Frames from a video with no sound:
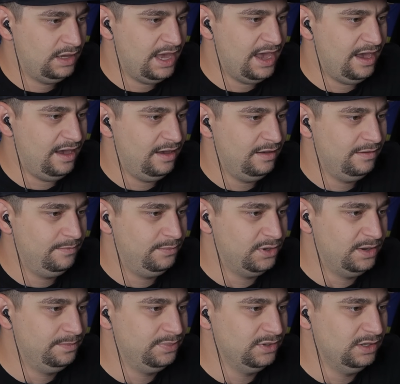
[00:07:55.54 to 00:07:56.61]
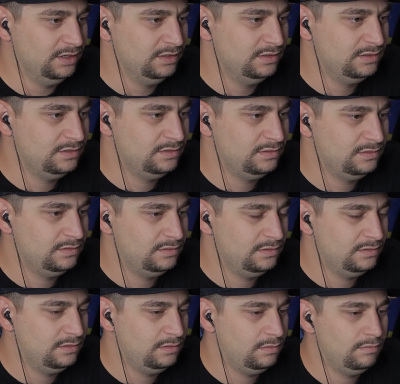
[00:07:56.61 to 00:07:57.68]
Yeah. Bumper.
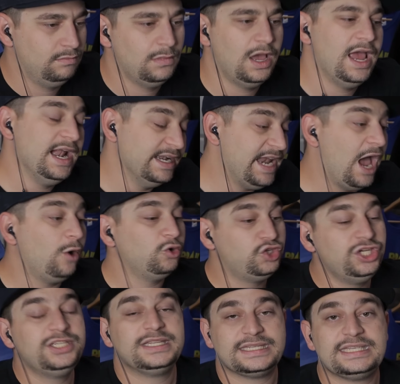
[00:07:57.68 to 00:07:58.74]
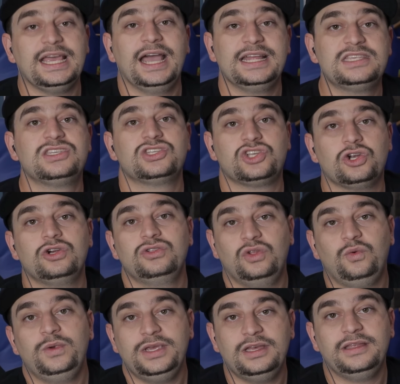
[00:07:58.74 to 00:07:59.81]
Now she decides to turn
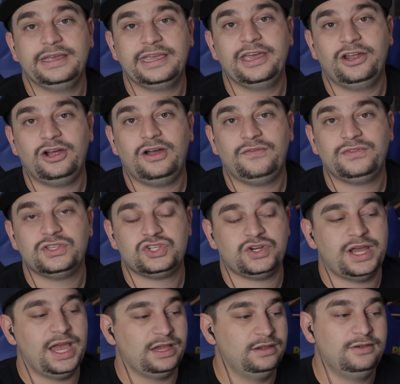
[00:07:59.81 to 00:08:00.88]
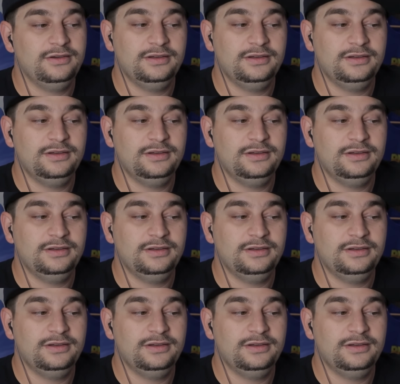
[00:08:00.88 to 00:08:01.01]
the wheel and get off the track.